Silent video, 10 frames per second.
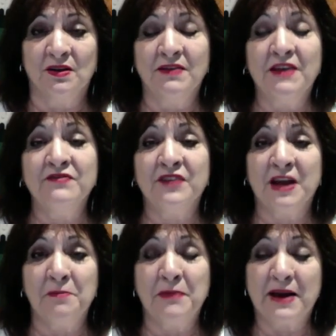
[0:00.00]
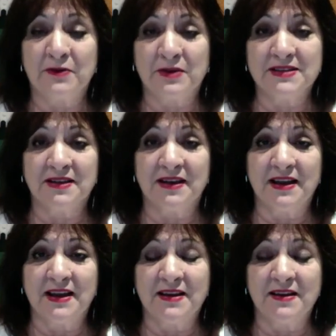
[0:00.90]
They've come back
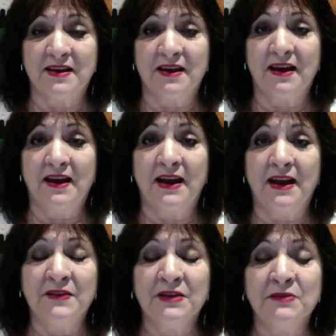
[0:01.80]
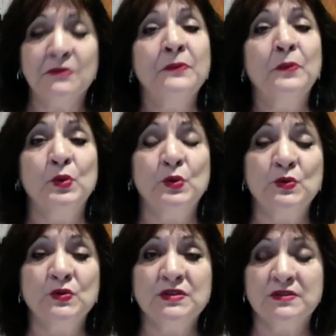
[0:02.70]
recently, and the
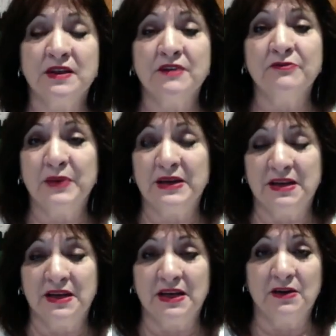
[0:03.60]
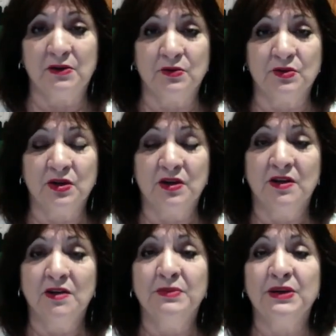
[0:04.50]
wounds that have been healed
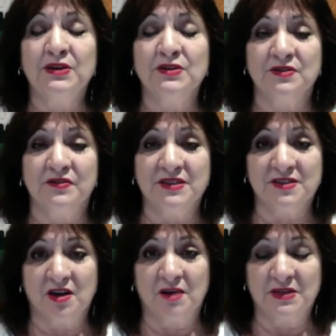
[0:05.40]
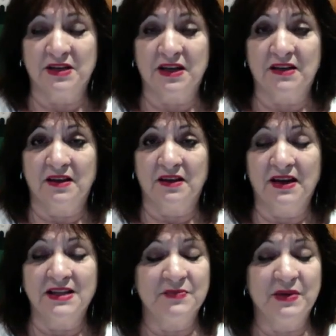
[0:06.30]
because of this time together
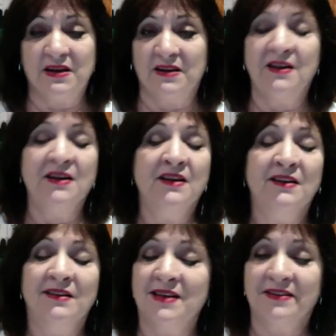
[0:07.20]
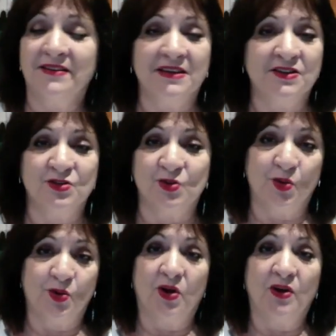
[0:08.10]
has been nothing
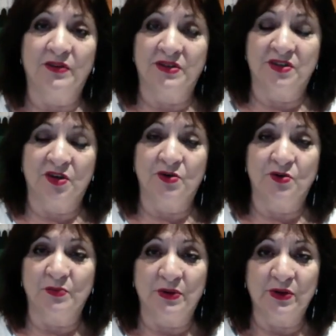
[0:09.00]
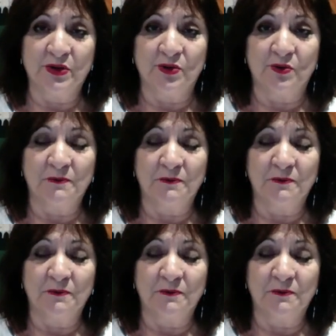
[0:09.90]
short of a total miracle.